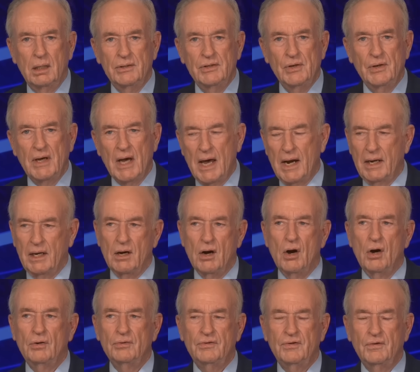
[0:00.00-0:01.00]
you got to
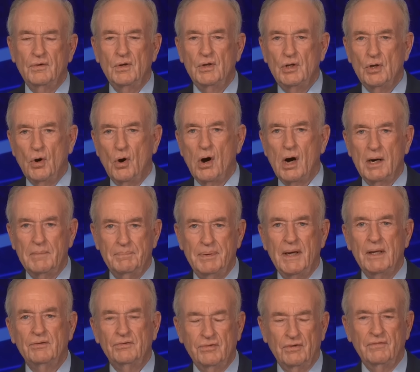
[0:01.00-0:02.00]
go to York,
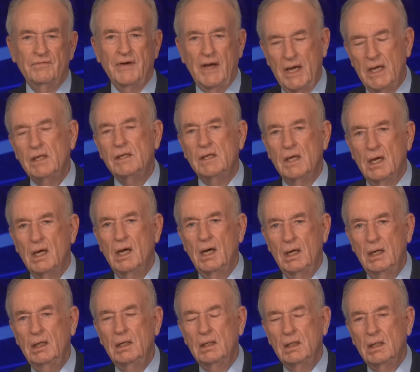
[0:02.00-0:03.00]

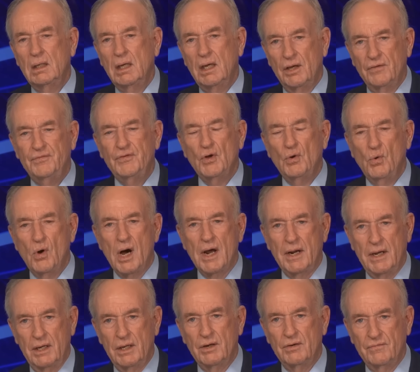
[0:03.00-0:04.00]
Pennsylvania, if you
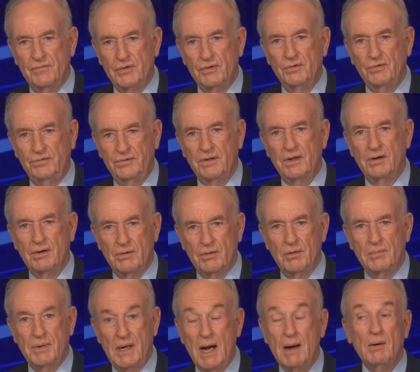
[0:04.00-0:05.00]
want to interview Senator
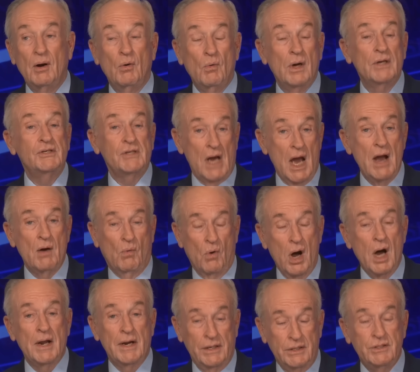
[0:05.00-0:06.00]
Obama, which I
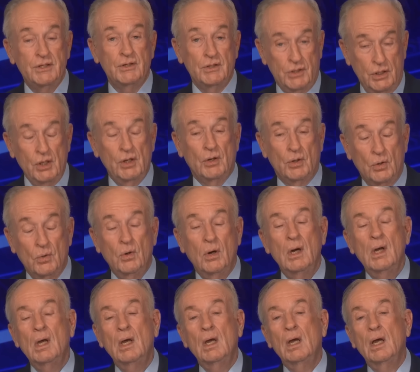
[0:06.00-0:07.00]
wanted to
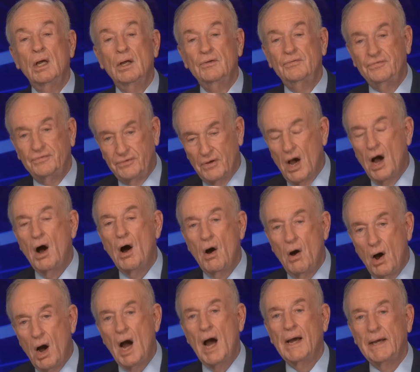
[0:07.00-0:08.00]
do.
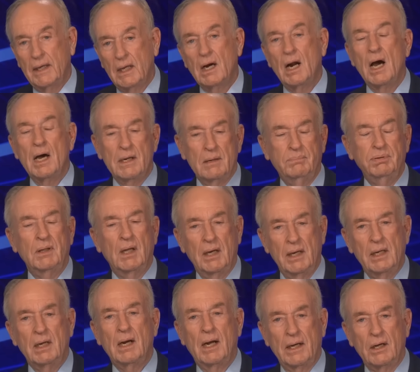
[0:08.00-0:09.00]
So I get on the
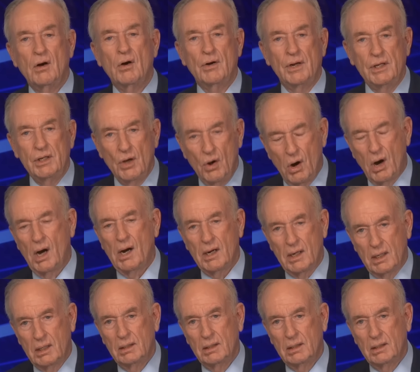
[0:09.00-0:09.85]
plane and I go to York.